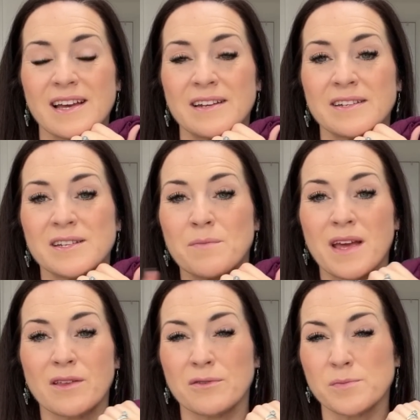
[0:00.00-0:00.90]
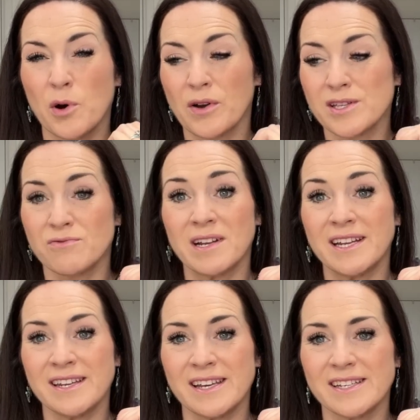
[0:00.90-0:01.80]
and to make those pockets really
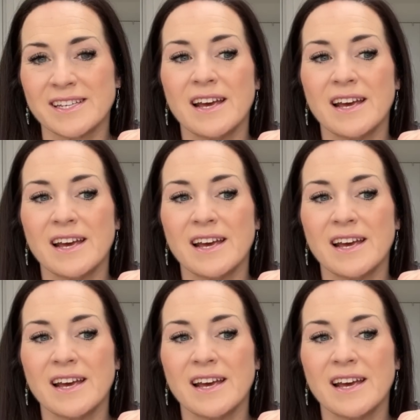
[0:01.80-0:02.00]
neat.